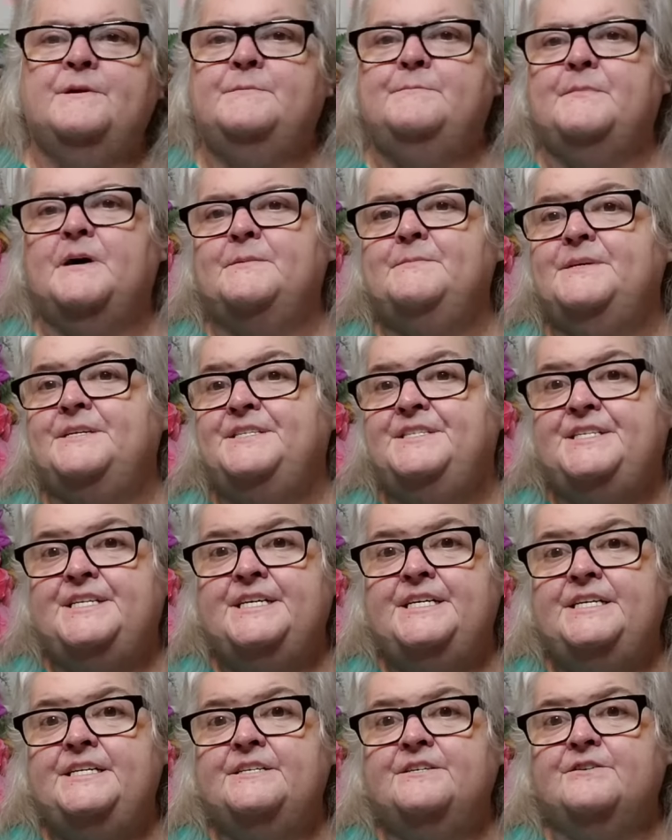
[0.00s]
might be
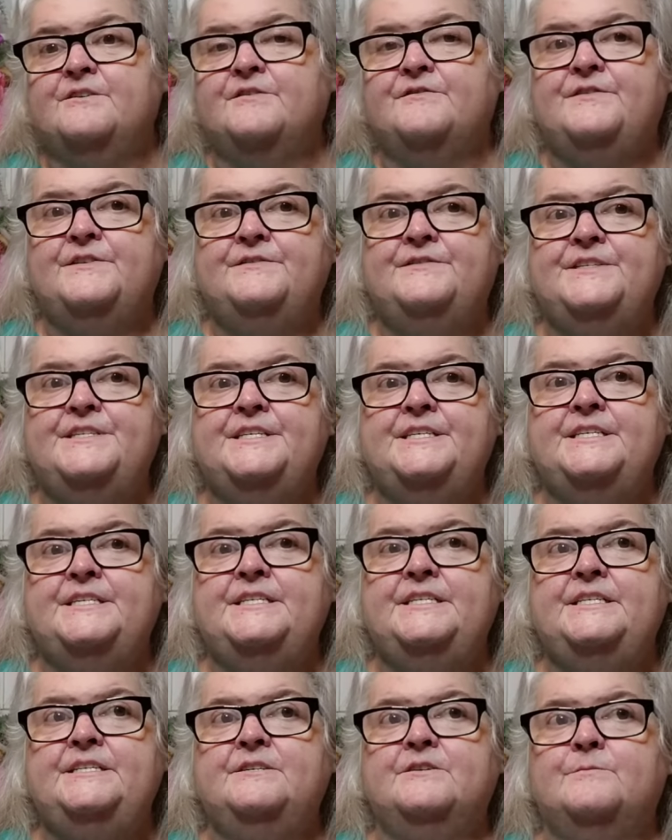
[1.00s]
10 or
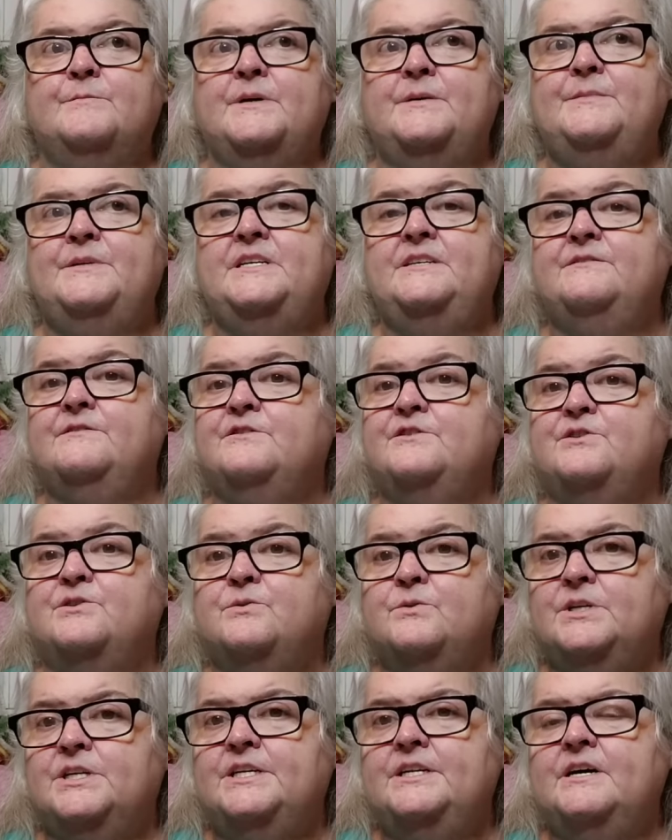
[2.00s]
15 or maybe even
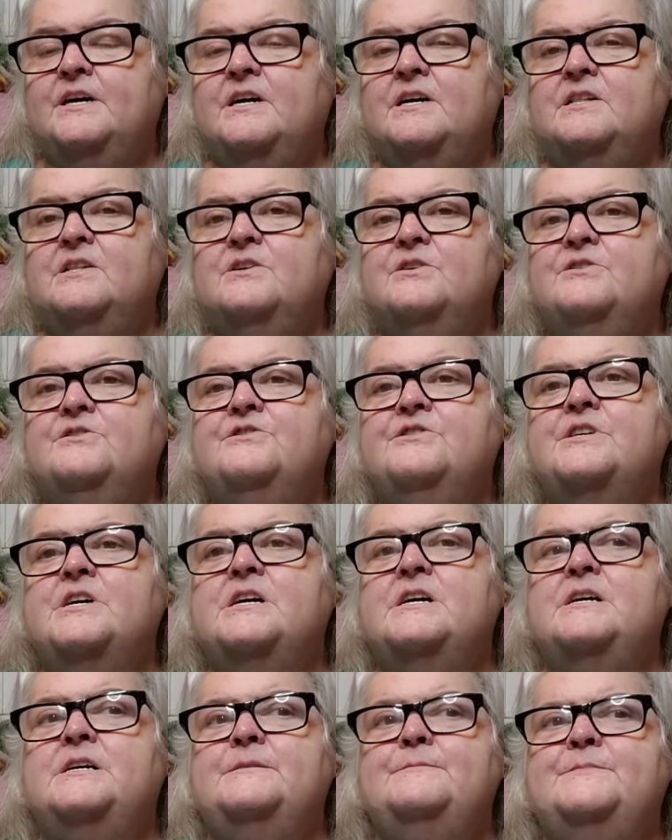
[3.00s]
$20,
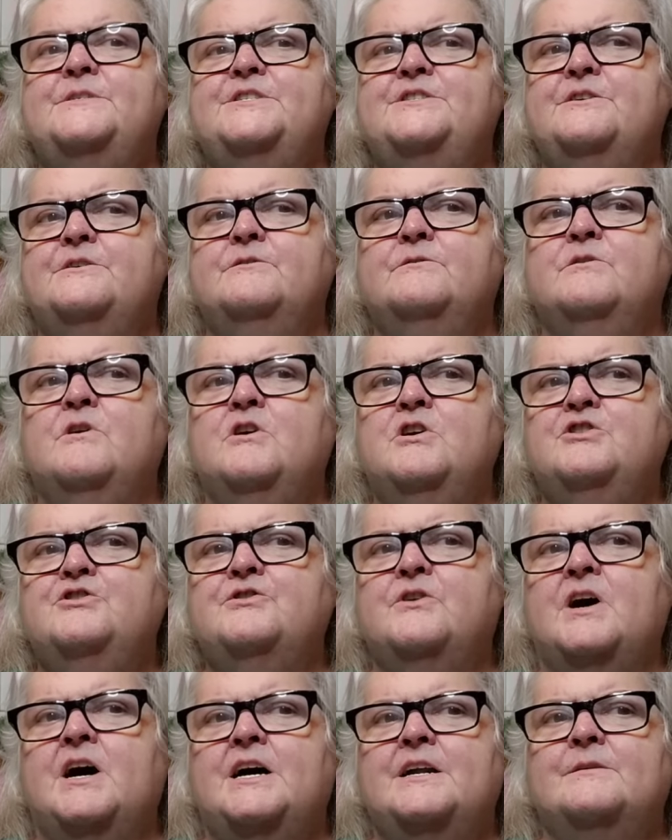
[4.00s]
but they're
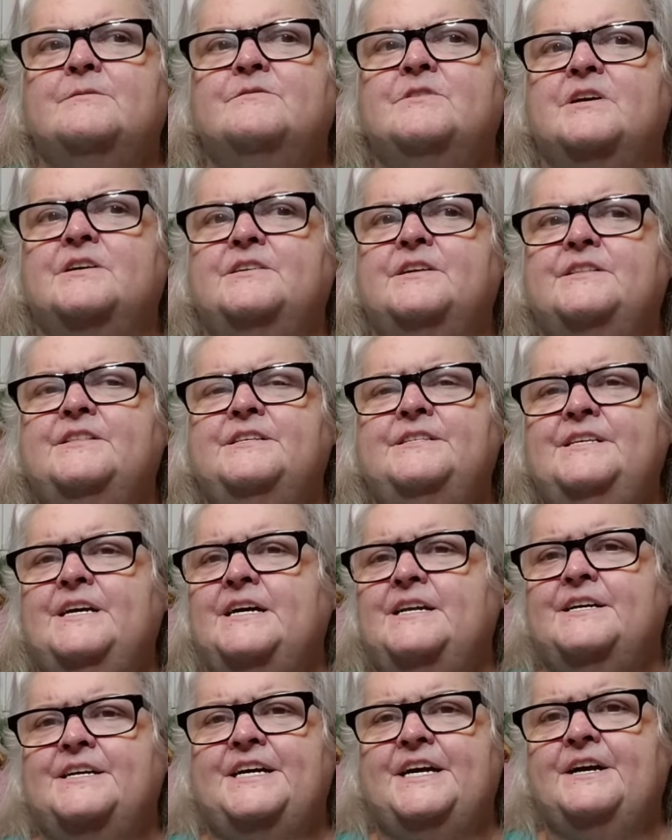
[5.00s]
larger items. Like I think they
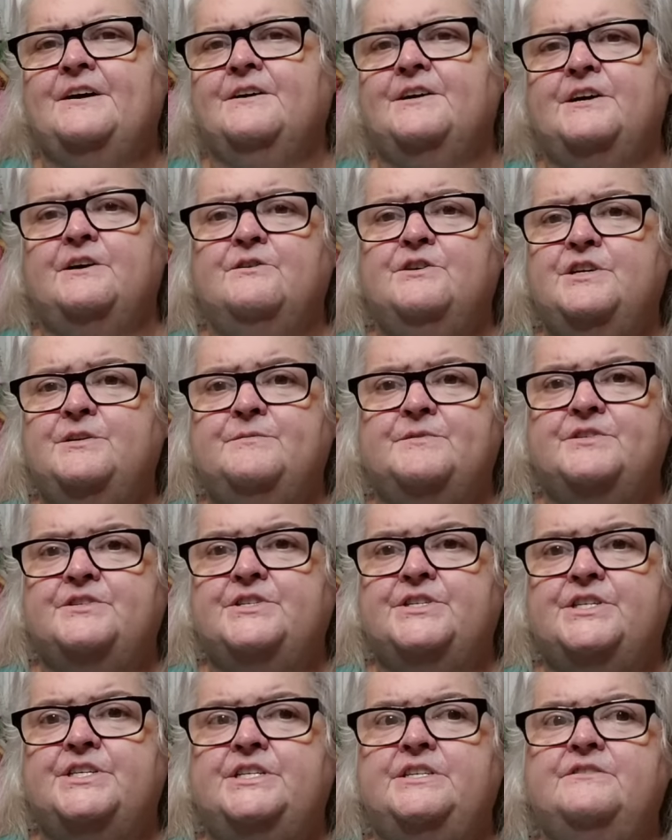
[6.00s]
had a karaoke
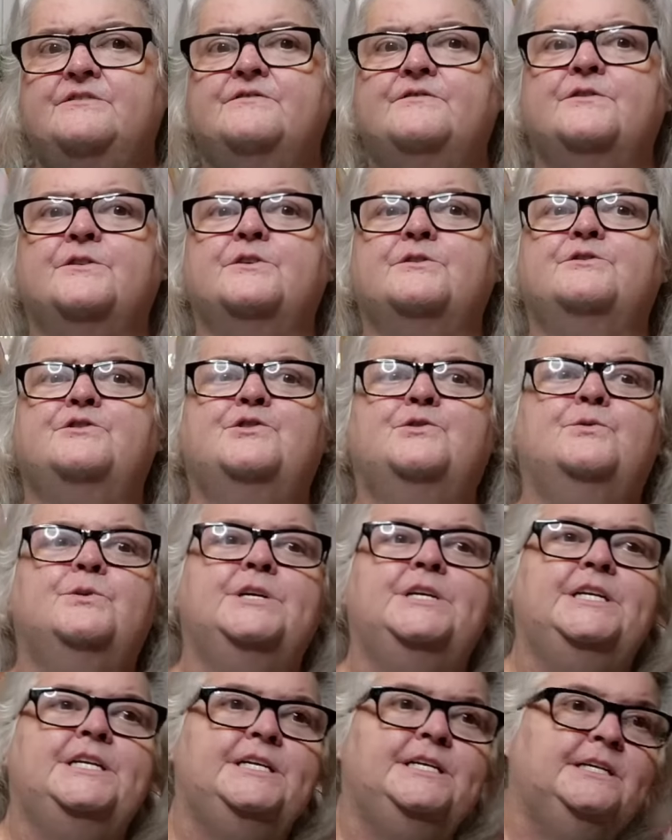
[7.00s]
machine for
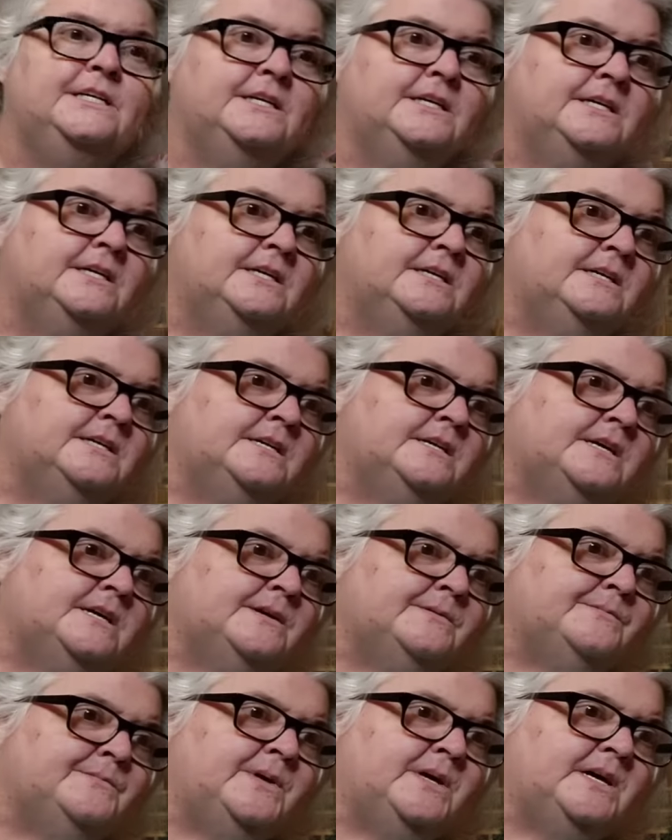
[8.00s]
20
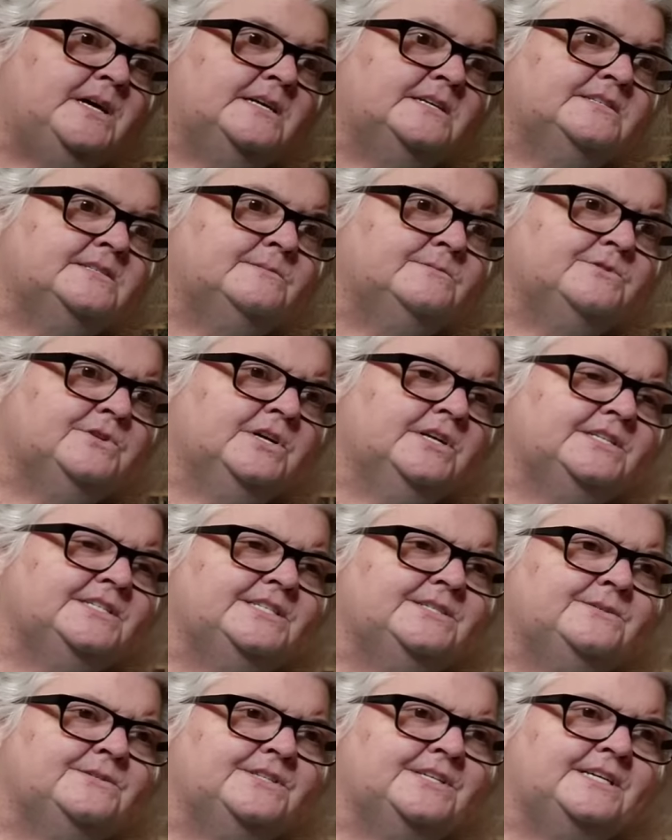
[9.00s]
bucks. I'm trying to
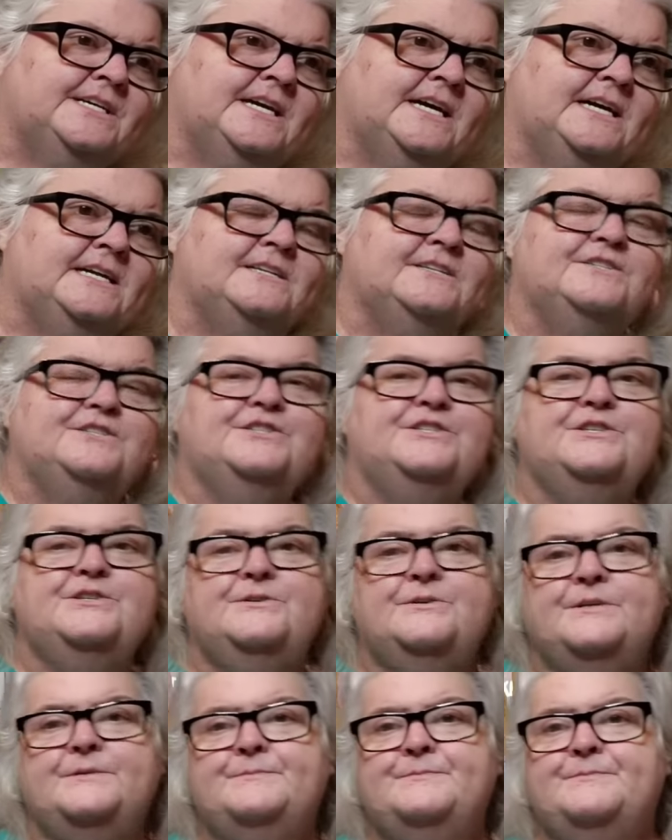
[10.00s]
see what the cat is
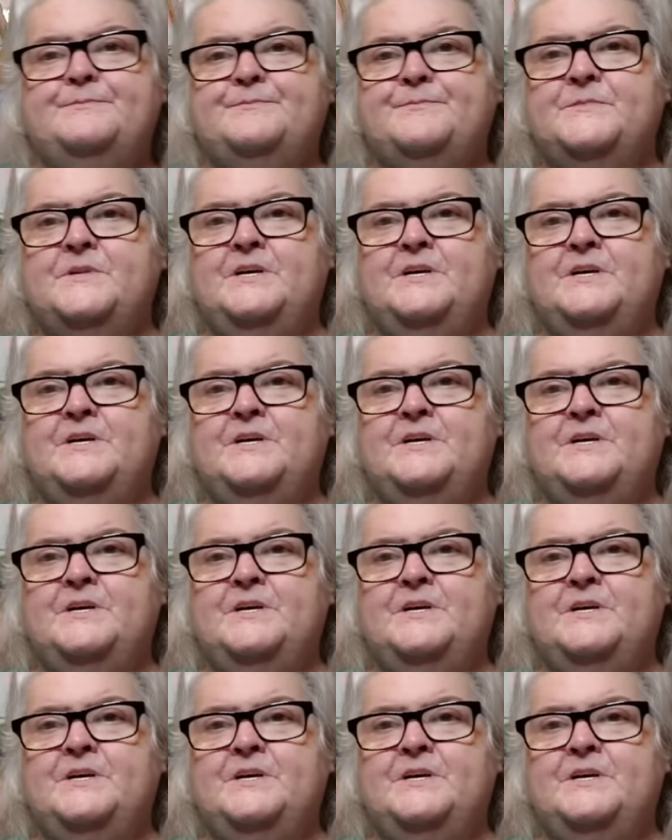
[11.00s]
doing.